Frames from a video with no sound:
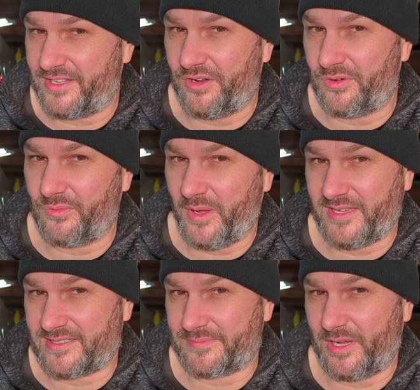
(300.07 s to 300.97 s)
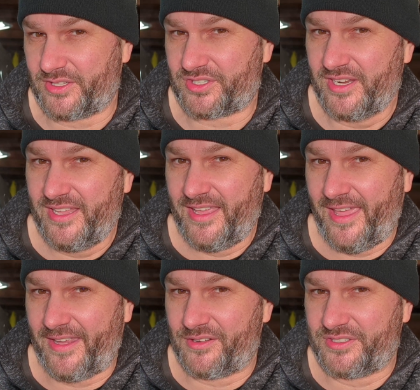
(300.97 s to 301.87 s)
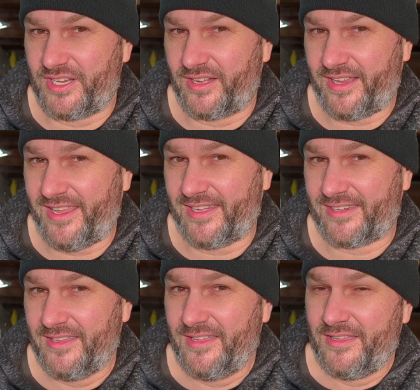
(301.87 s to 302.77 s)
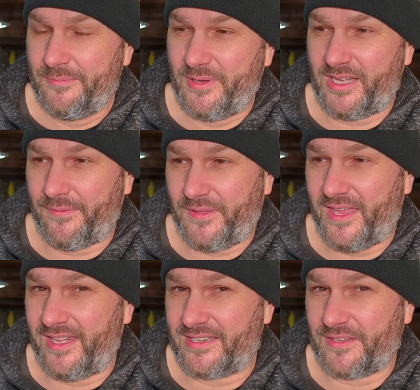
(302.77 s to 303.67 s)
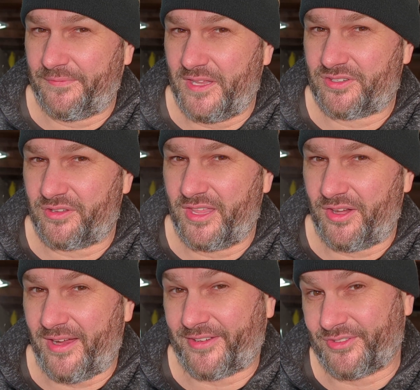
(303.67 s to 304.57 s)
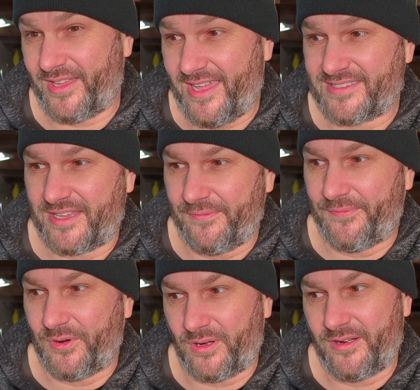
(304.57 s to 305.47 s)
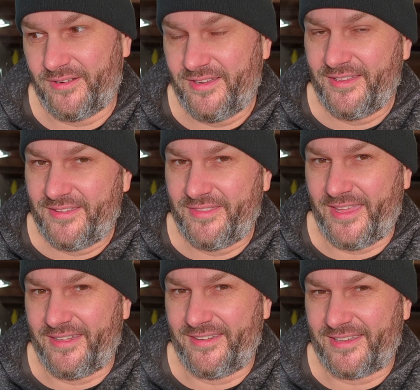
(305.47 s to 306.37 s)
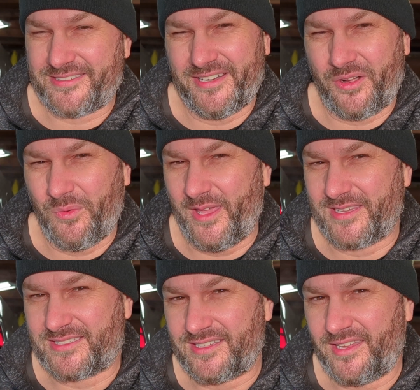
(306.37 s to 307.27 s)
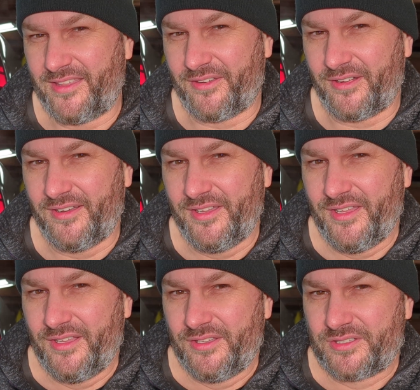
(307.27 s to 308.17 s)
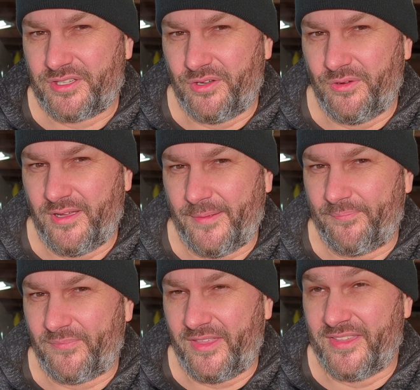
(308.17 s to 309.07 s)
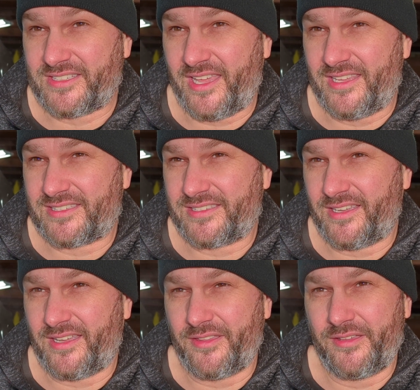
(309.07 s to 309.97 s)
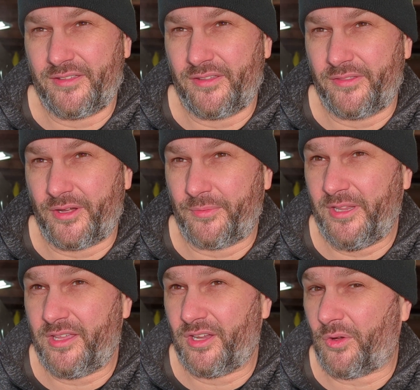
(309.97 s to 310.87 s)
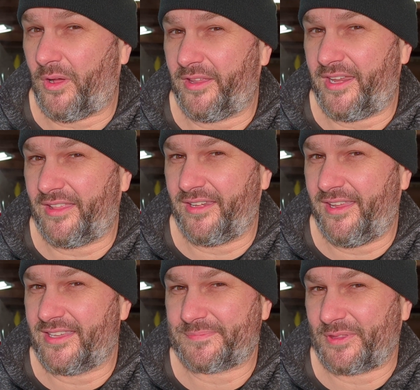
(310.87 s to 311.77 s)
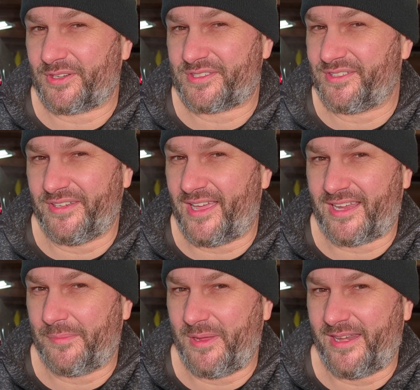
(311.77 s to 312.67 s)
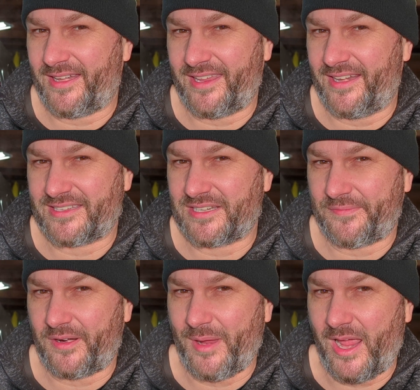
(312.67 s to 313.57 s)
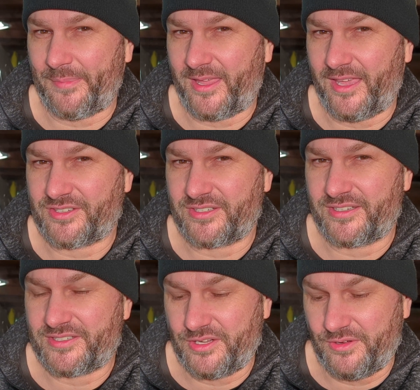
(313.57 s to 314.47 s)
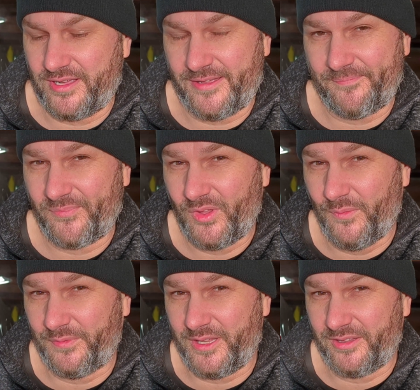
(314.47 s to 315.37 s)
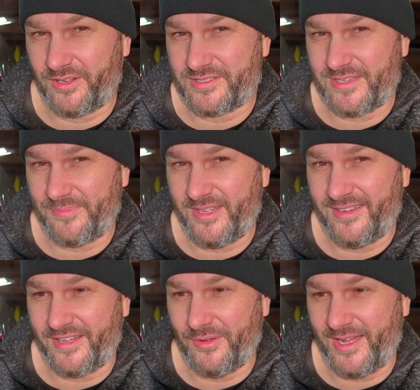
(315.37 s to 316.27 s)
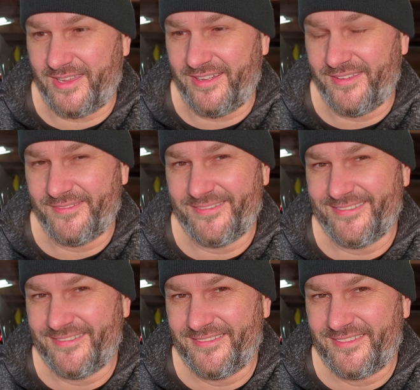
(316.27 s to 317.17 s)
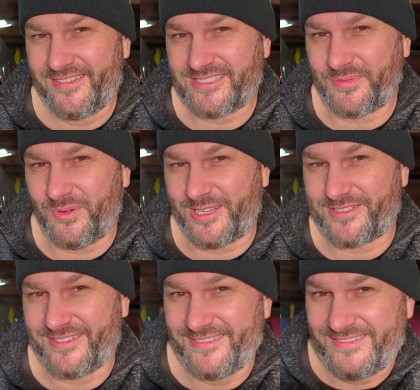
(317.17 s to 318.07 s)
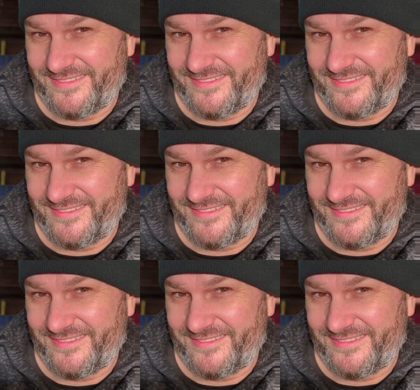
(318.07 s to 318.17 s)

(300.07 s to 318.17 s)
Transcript: they don't waste as much energy on heat. But if heat is a feature that you're actually asking for, then it's not a waste either. So um, in this case, uh, they're really good quality LEDs, but they're still not going to beat incandescent for my application. So um, hopefully you learned something. I know I did. Thanks for watching.